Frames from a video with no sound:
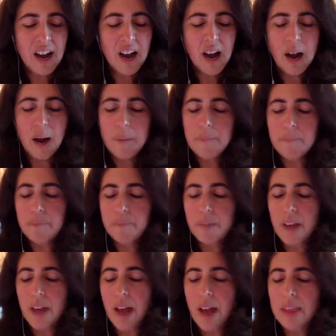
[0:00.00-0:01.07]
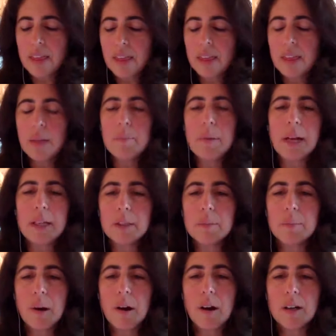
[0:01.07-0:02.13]
And the best
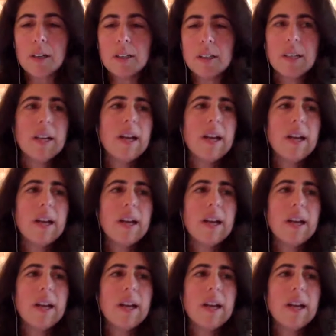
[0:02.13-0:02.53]
part,